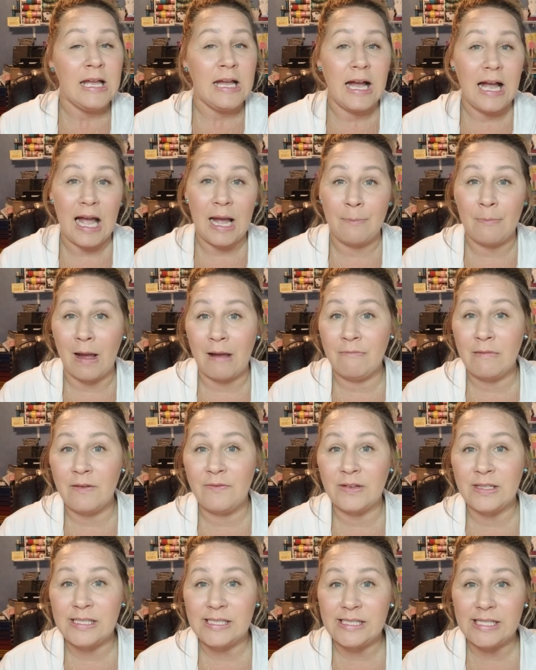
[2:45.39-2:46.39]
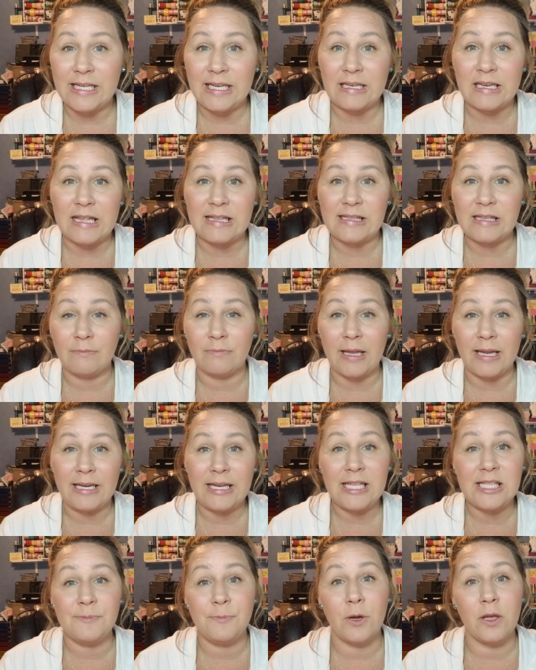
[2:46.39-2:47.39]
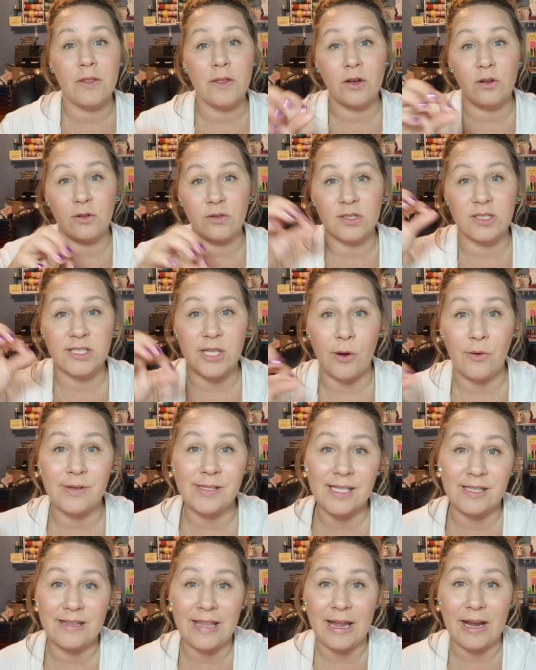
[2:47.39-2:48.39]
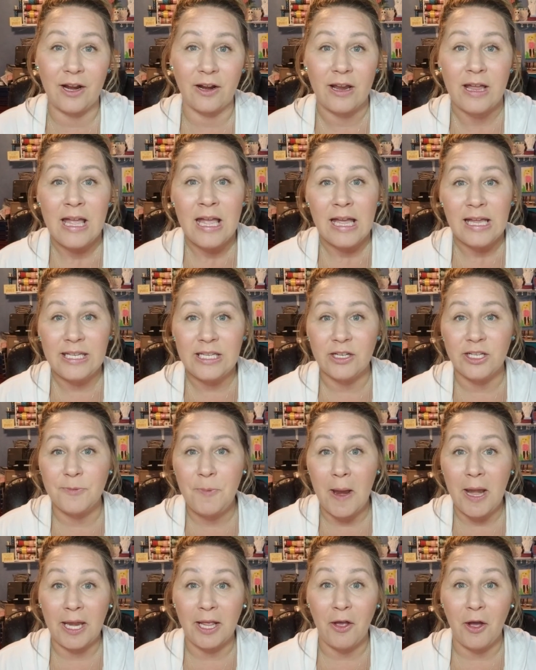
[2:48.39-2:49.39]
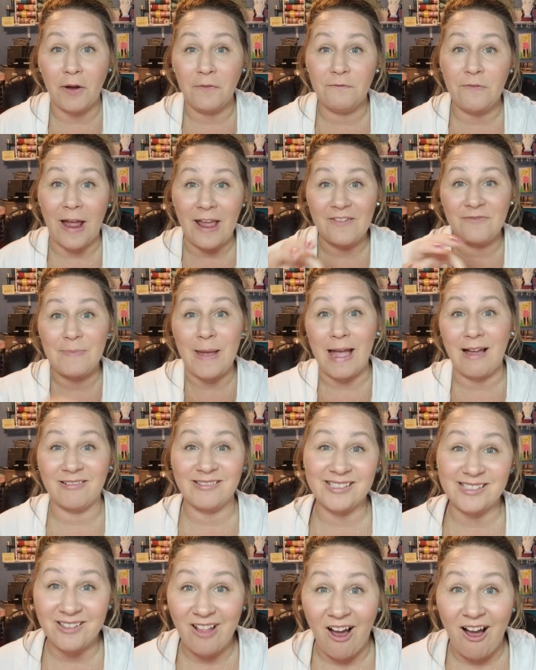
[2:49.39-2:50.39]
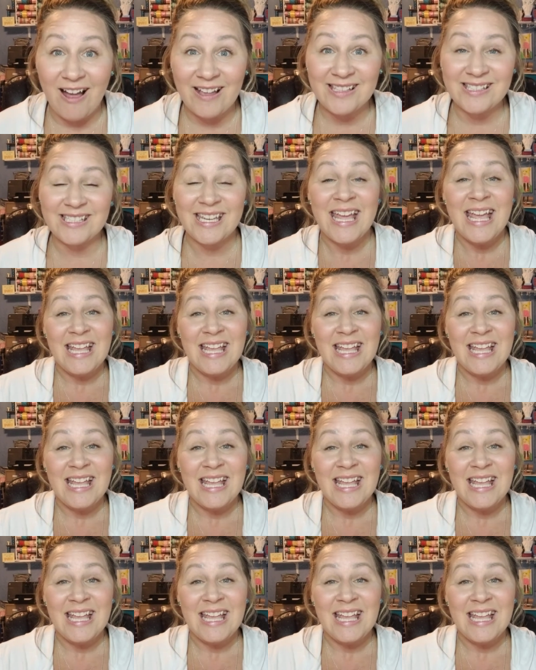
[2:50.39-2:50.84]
Um, I've even seen that some ladies put little stones in there, you know, depending on five pounds lost.